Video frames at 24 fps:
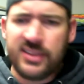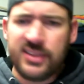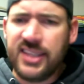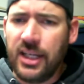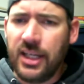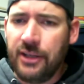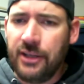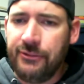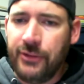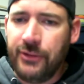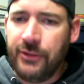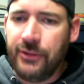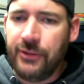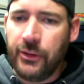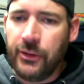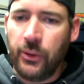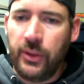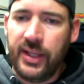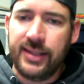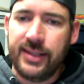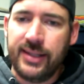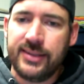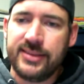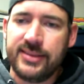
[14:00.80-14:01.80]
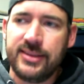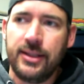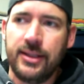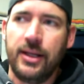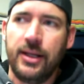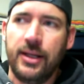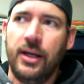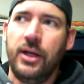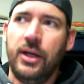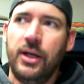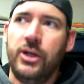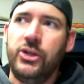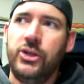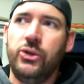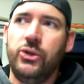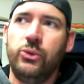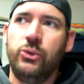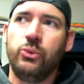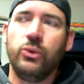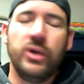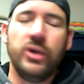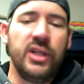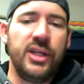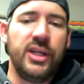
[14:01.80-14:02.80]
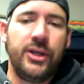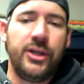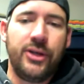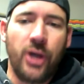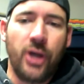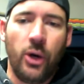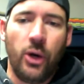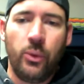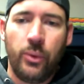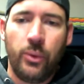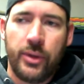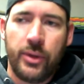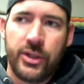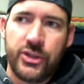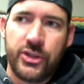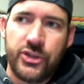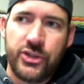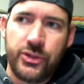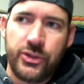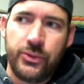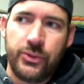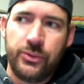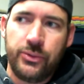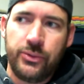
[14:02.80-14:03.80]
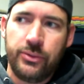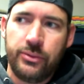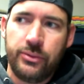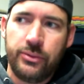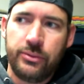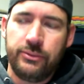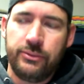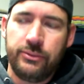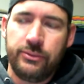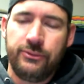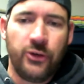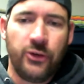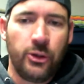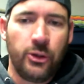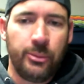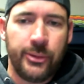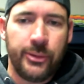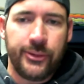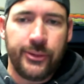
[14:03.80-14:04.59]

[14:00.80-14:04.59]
telephoto lens, you really don't want to shoot full